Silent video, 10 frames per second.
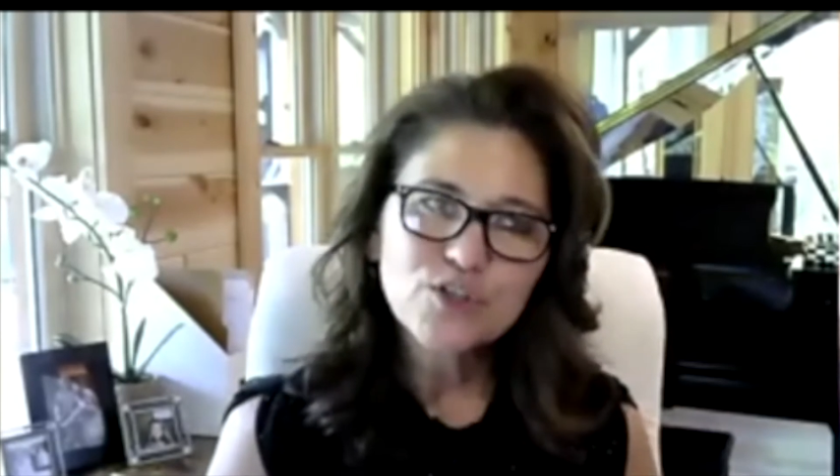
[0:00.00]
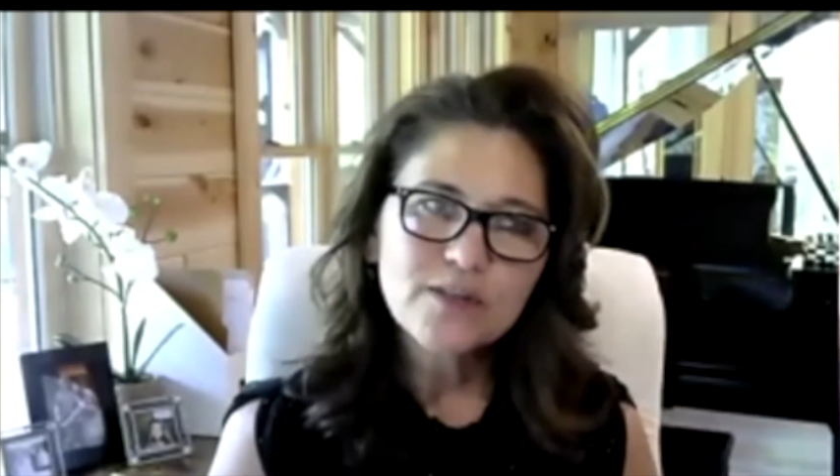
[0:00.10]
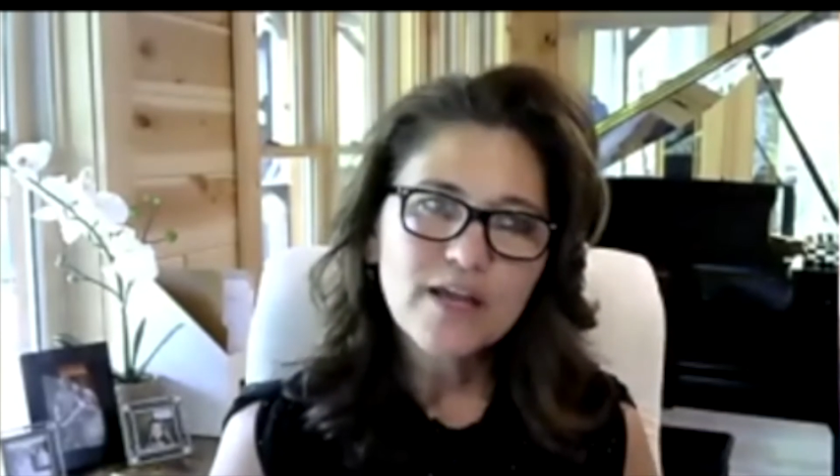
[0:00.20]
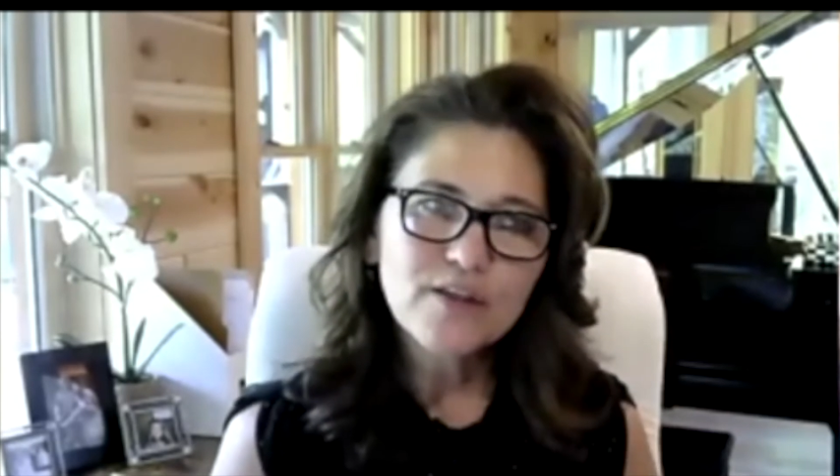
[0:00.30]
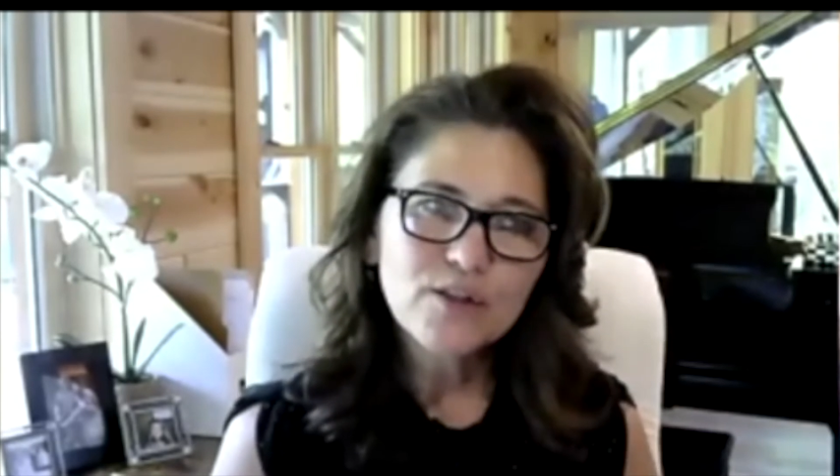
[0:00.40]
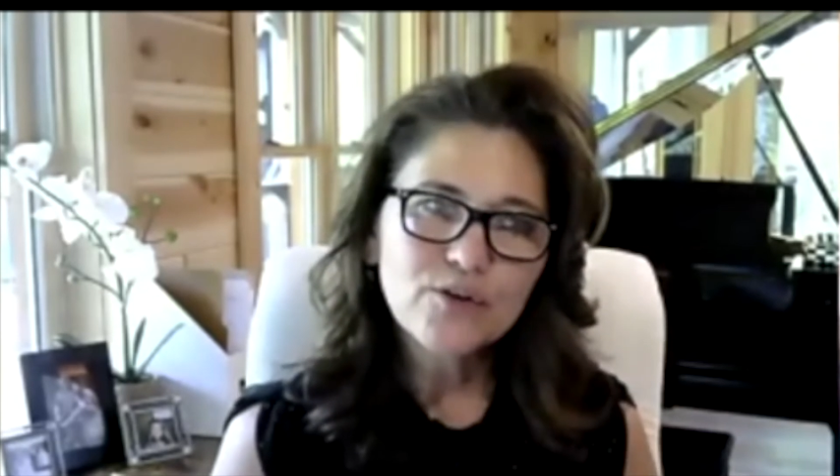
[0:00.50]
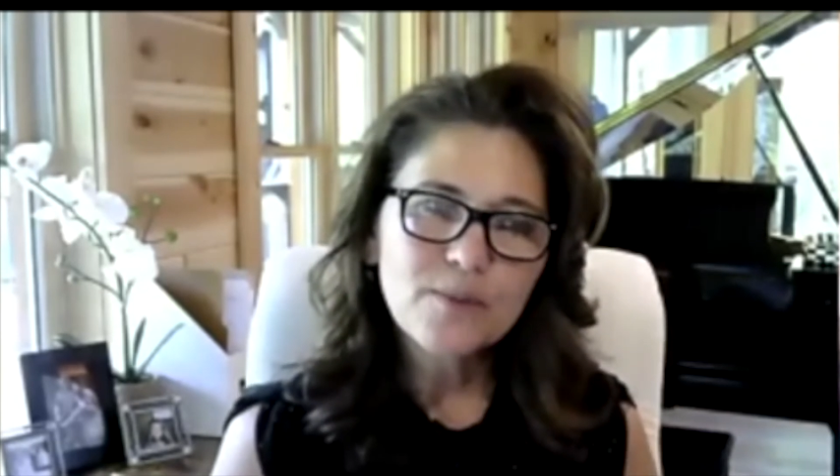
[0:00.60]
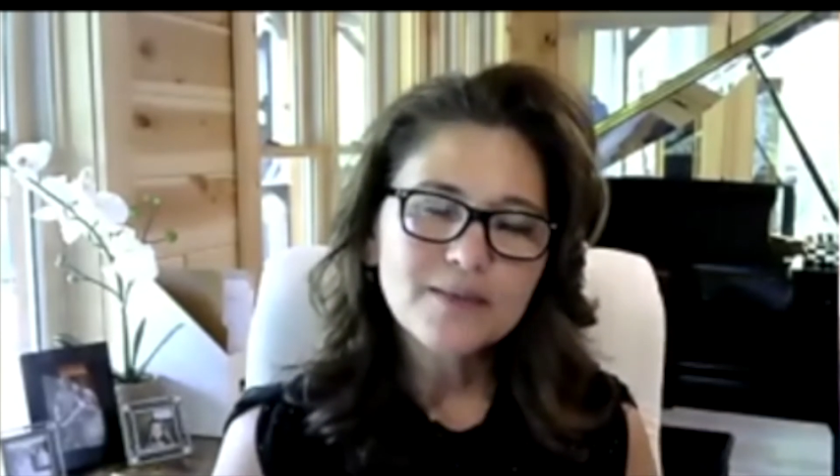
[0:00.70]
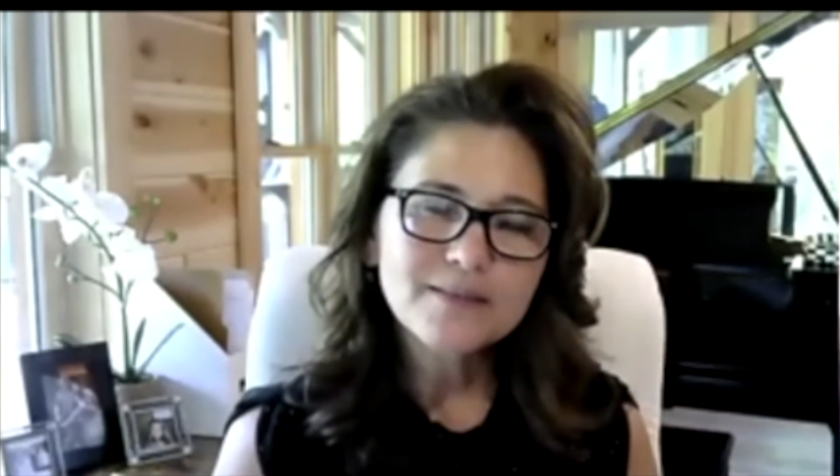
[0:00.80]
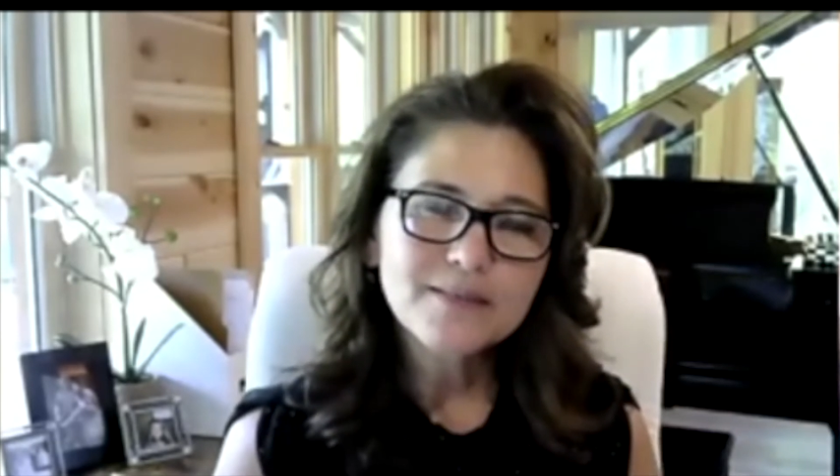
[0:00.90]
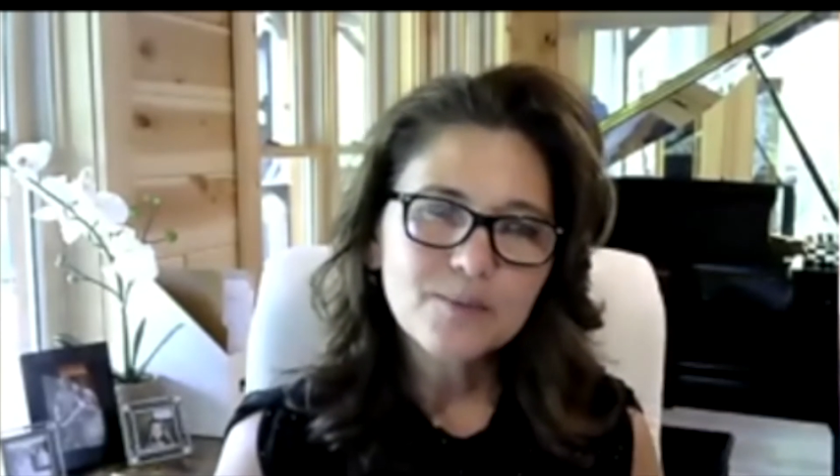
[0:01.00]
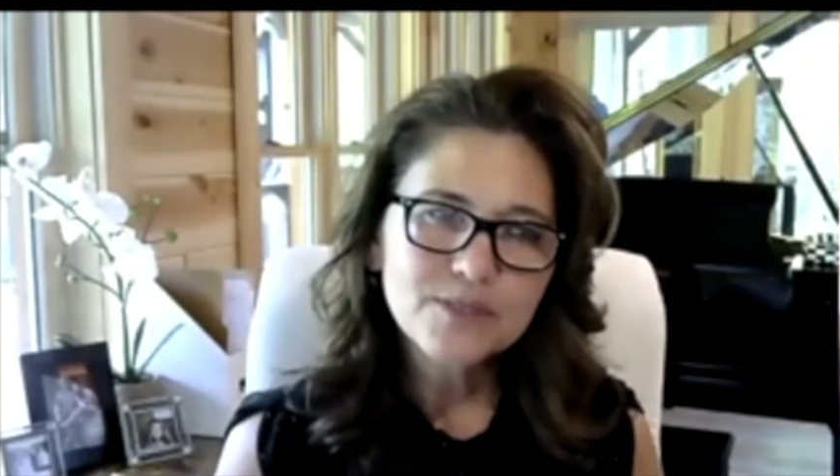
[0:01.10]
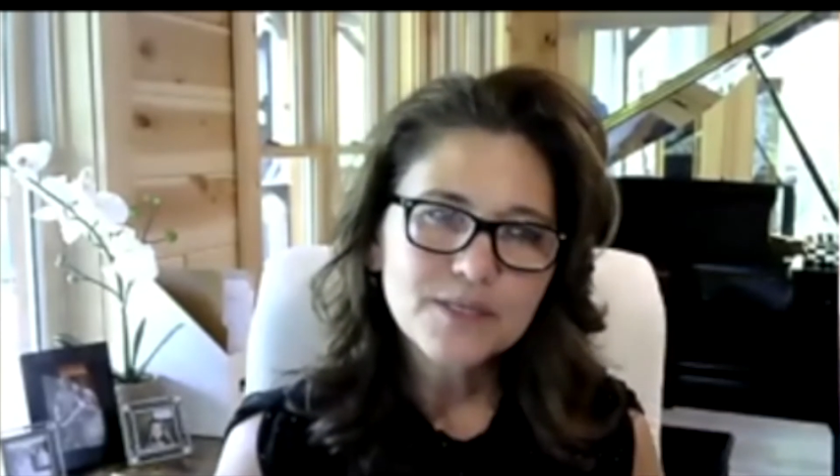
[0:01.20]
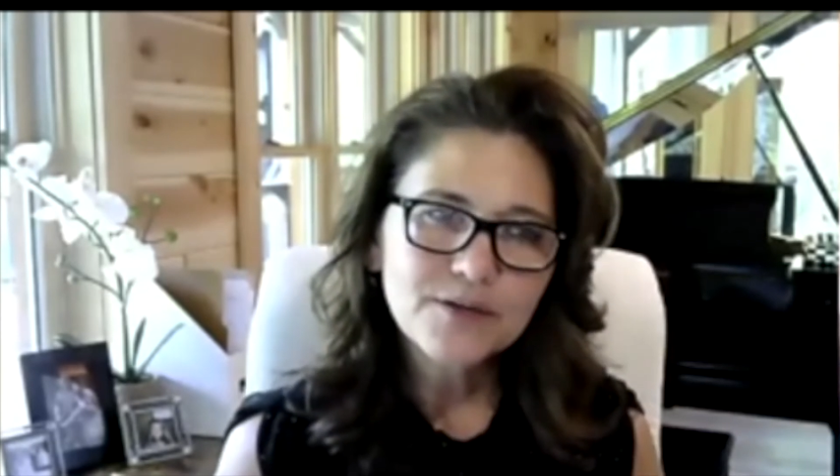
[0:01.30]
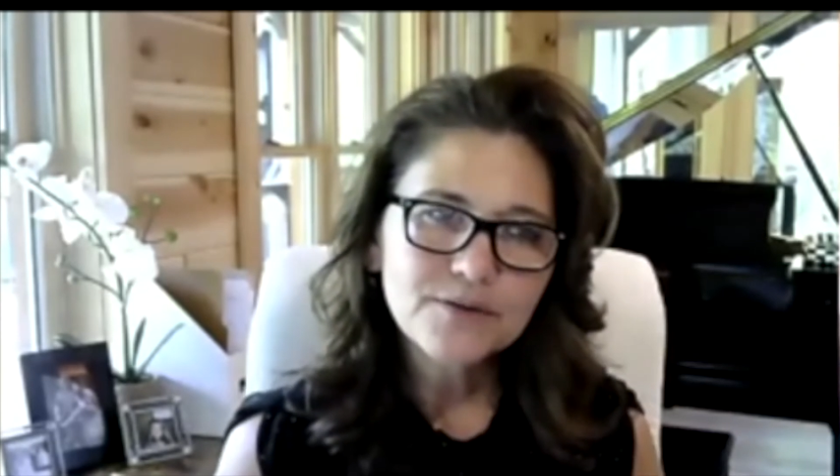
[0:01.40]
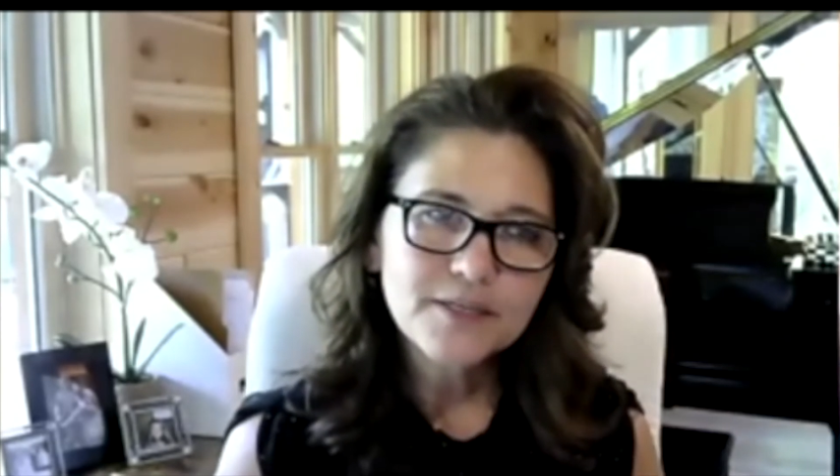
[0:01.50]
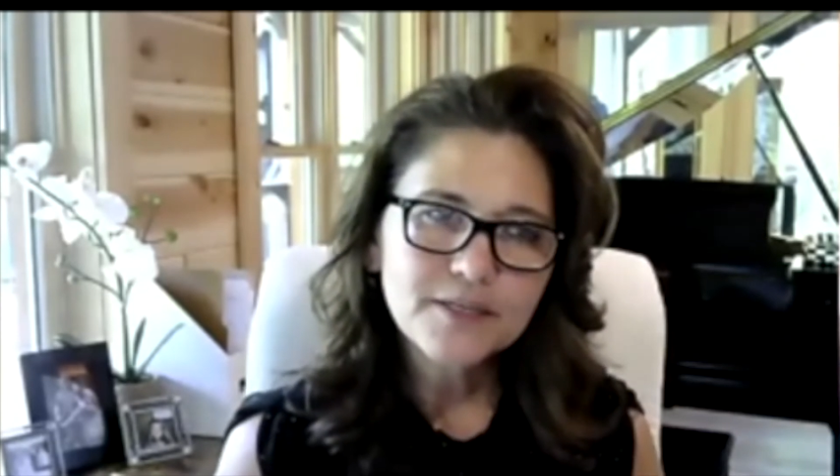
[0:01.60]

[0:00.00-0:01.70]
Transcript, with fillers: and they learn about cybersecurity.